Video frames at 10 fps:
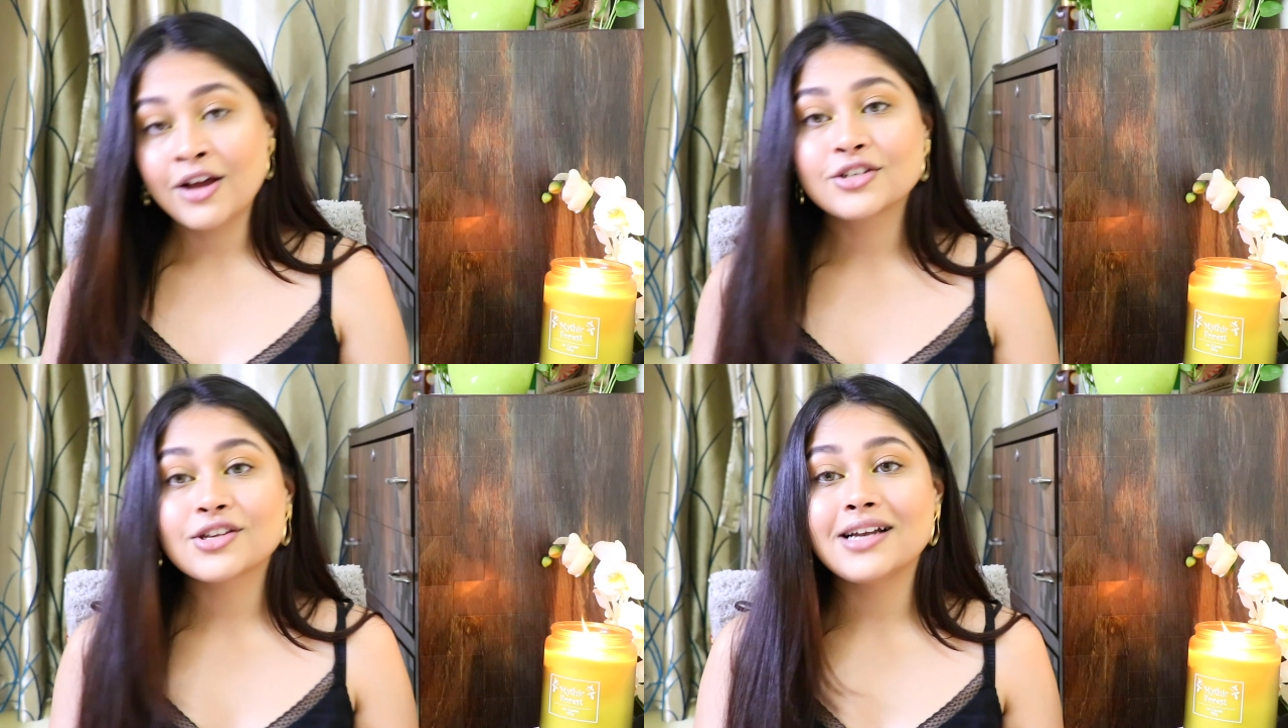
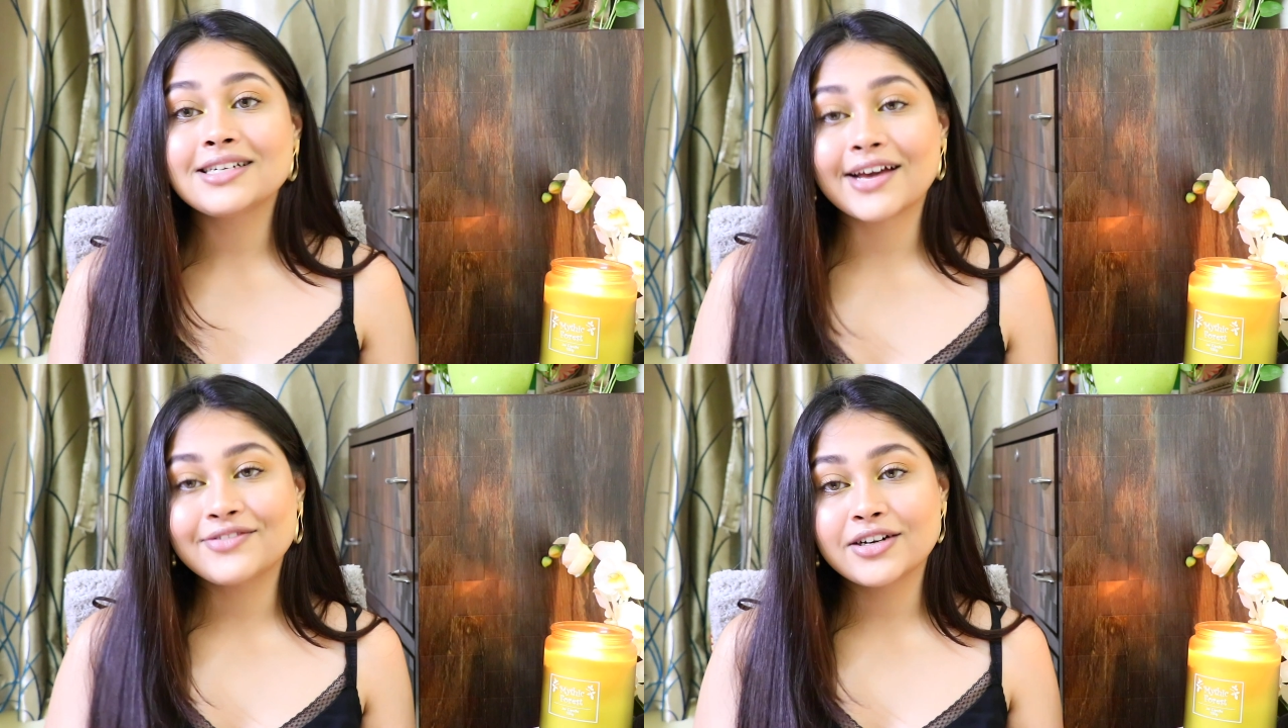So I'll
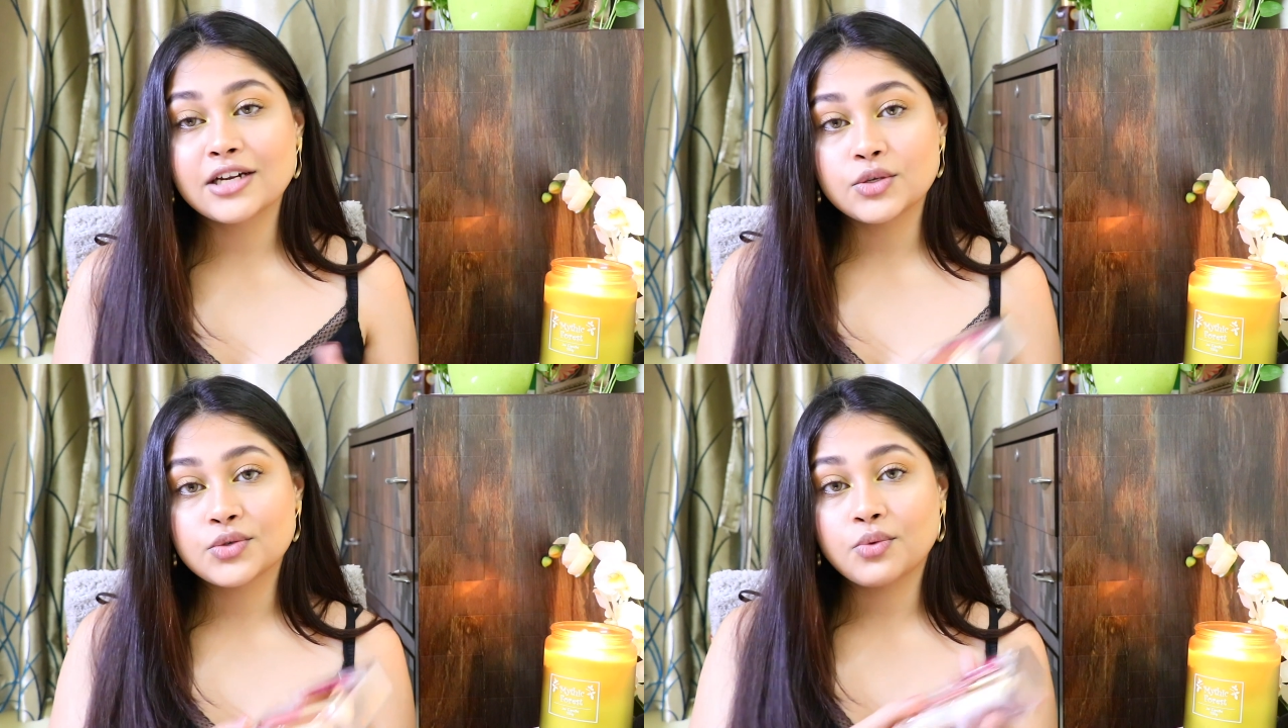
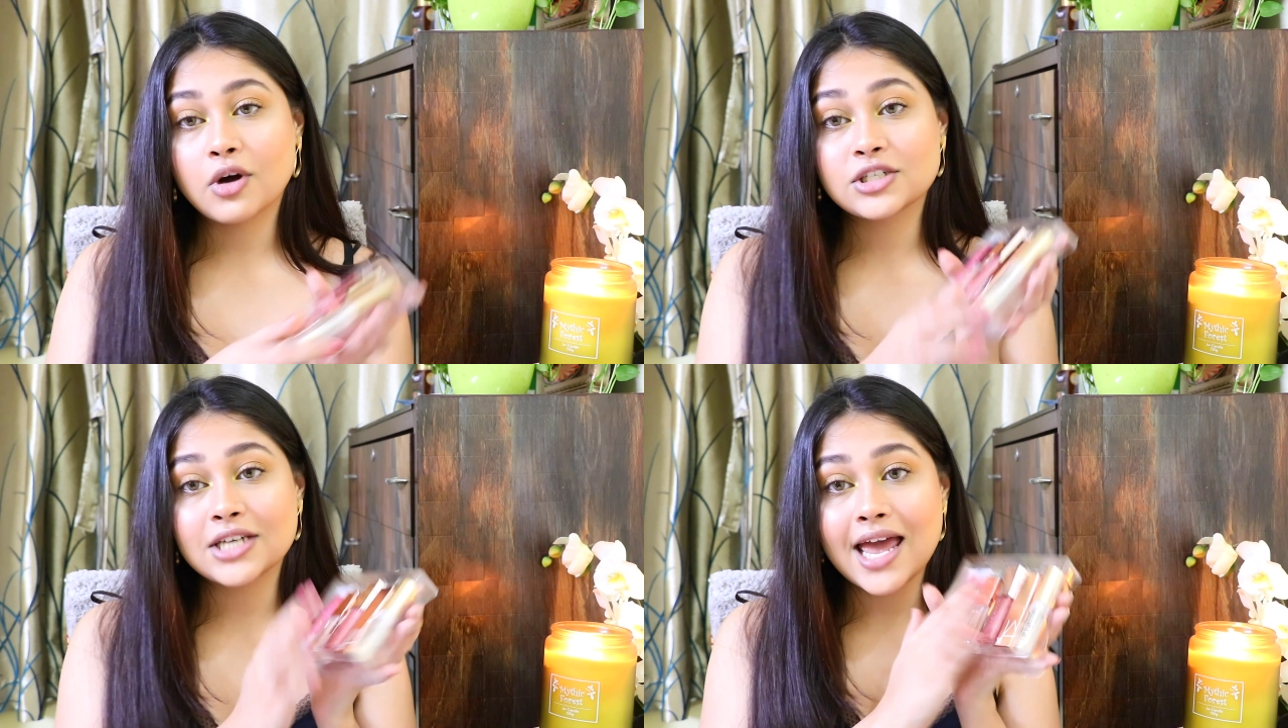definitely
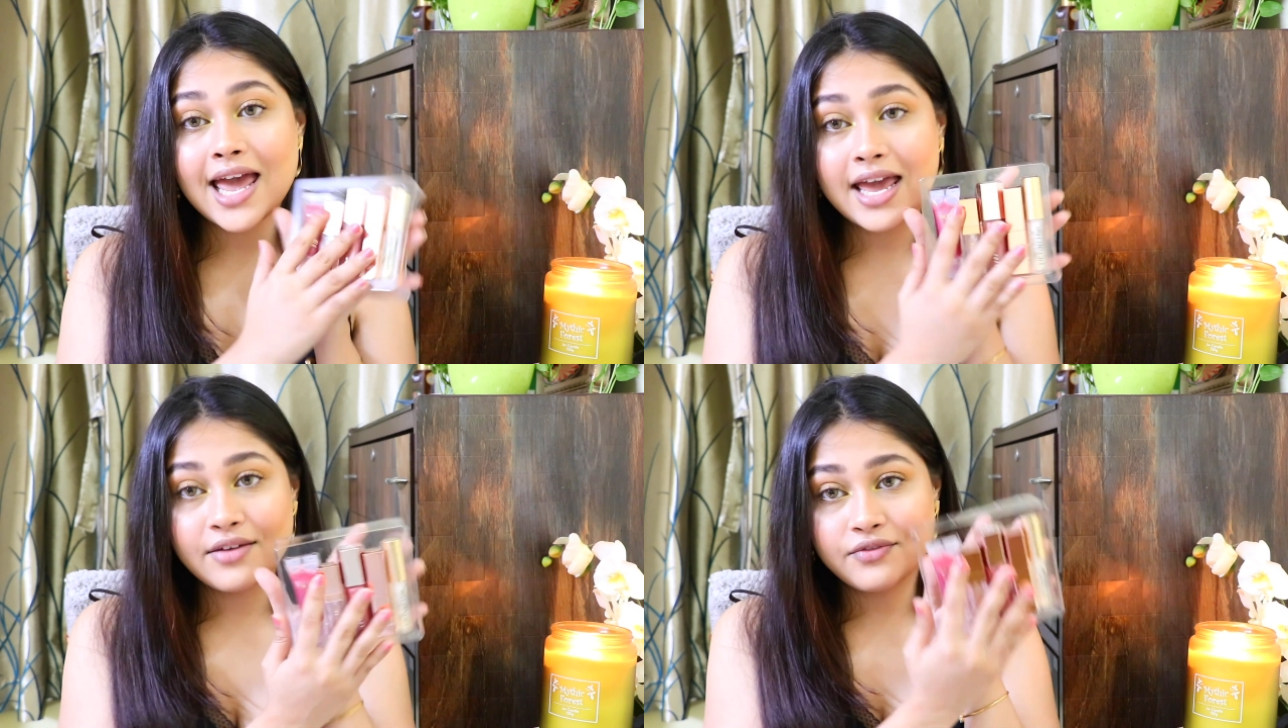swatch
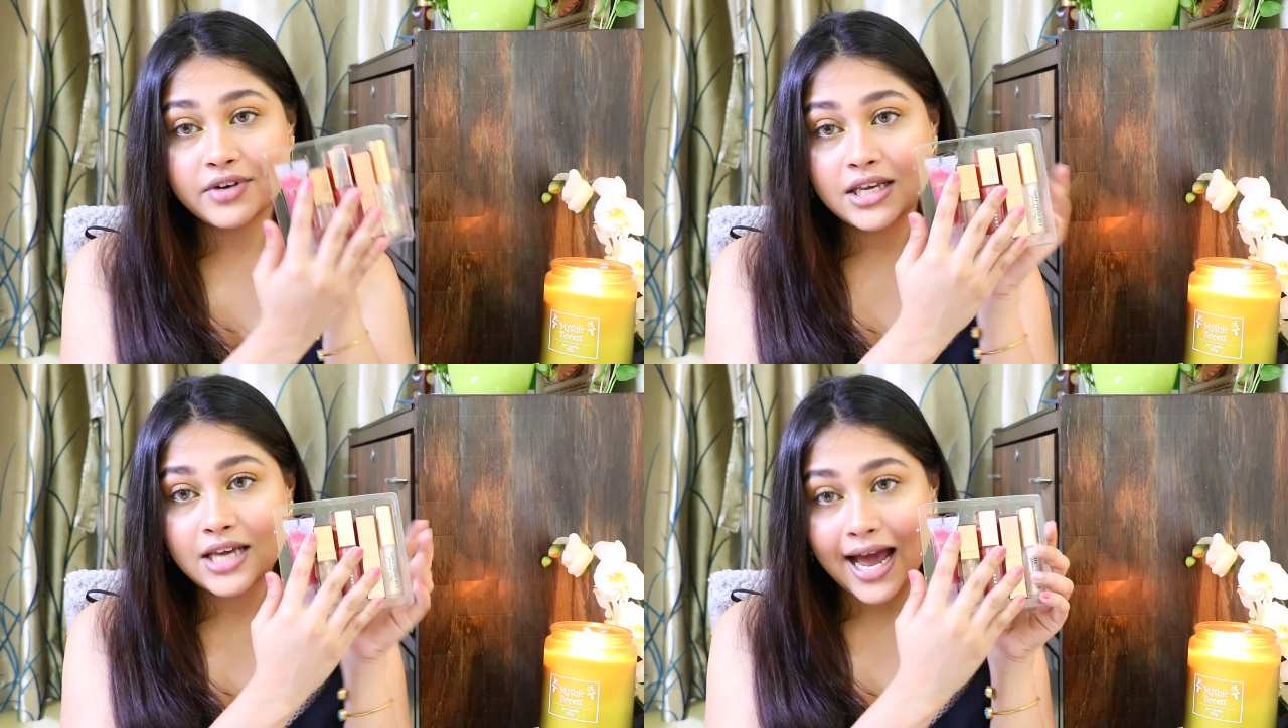
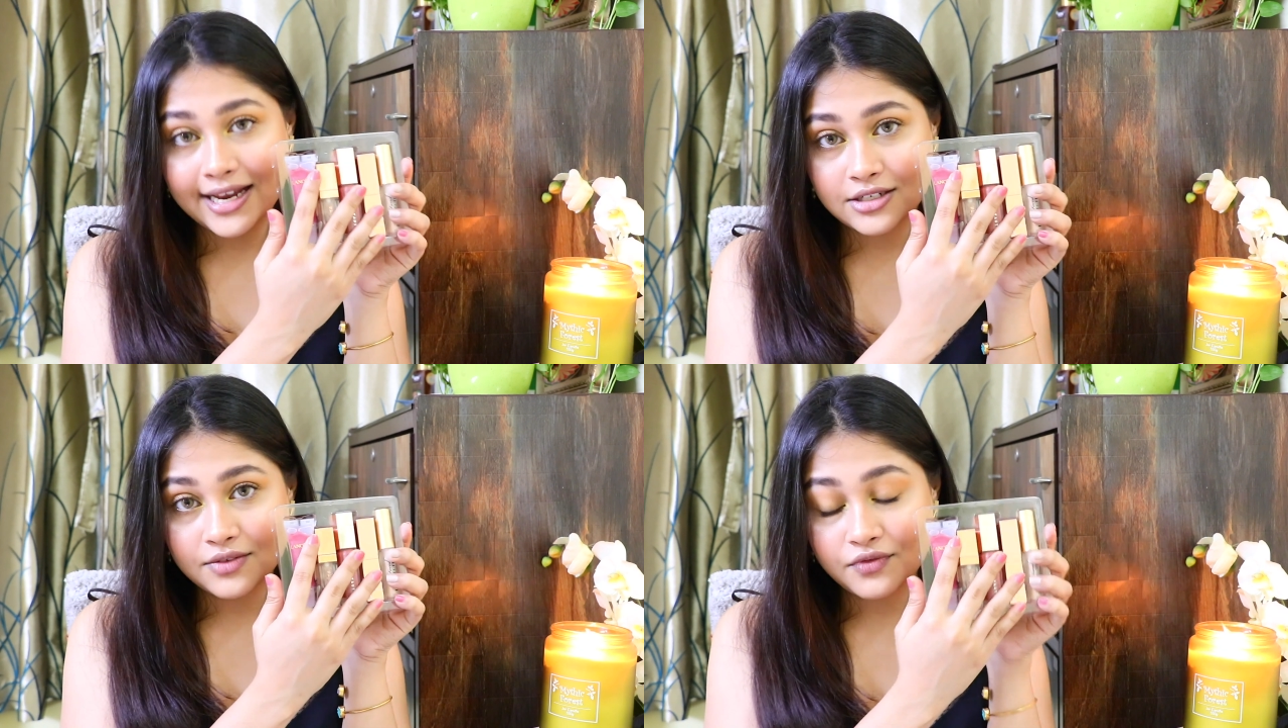every
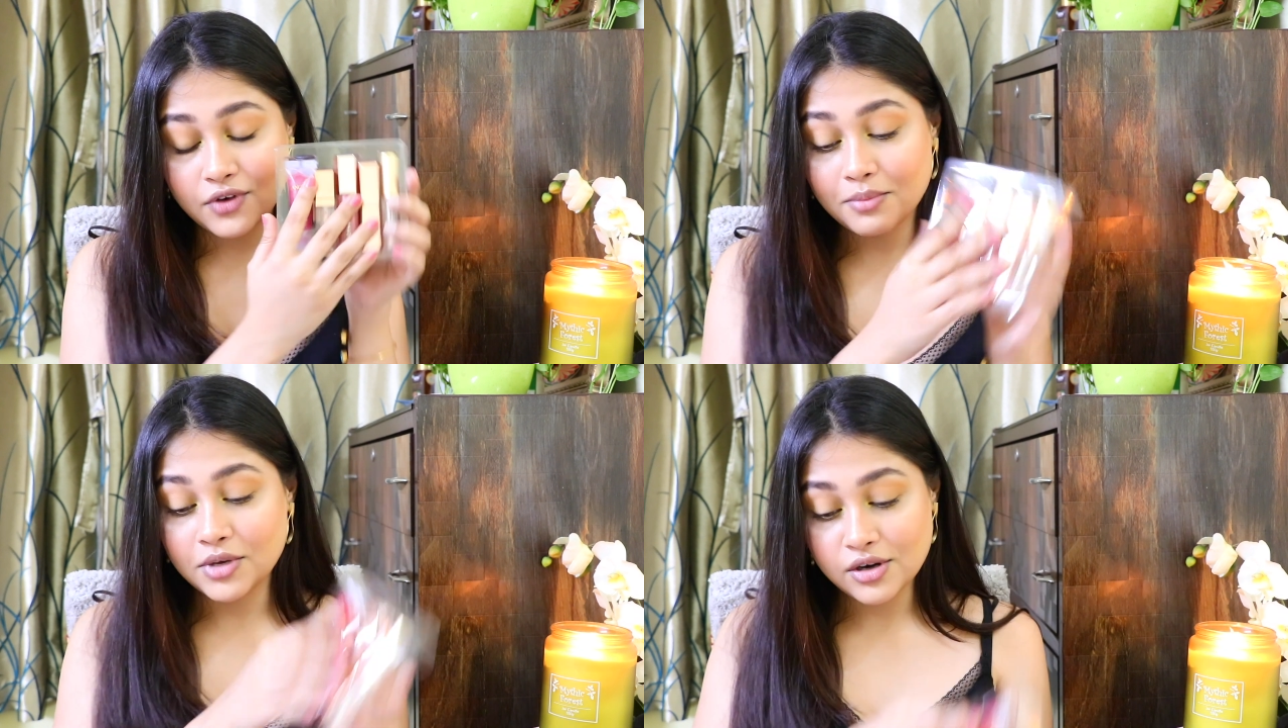item
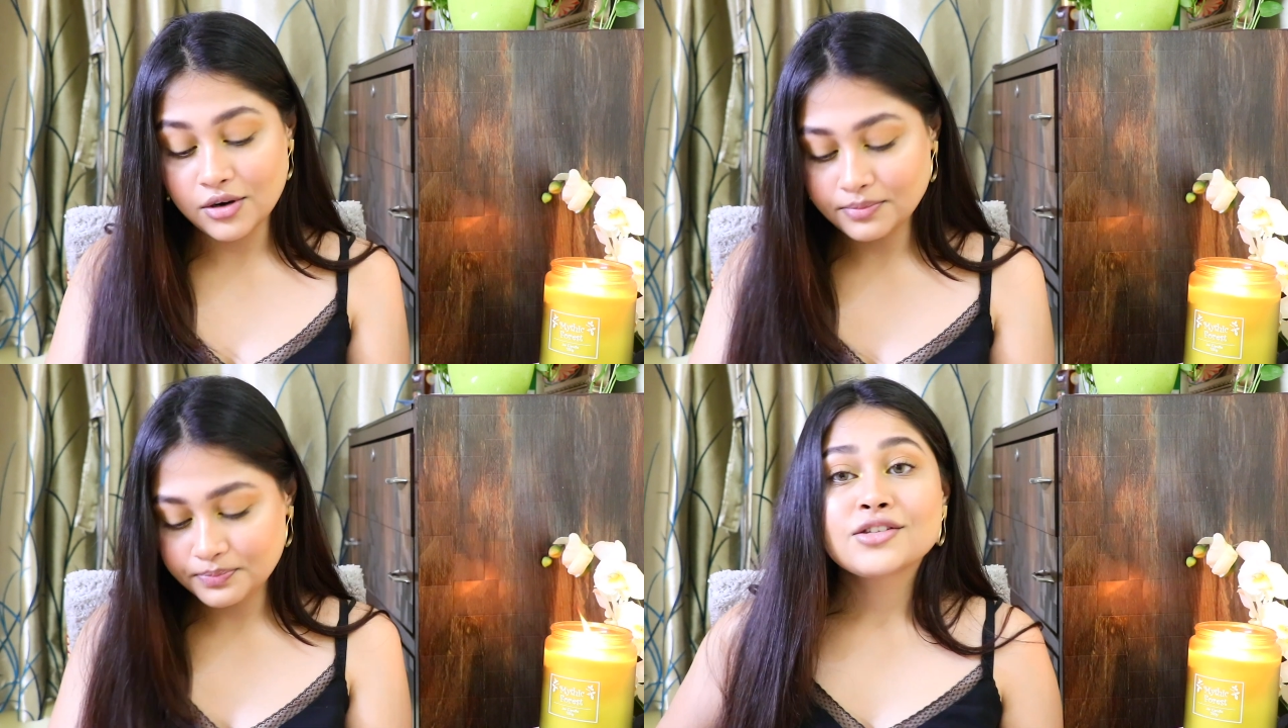from here.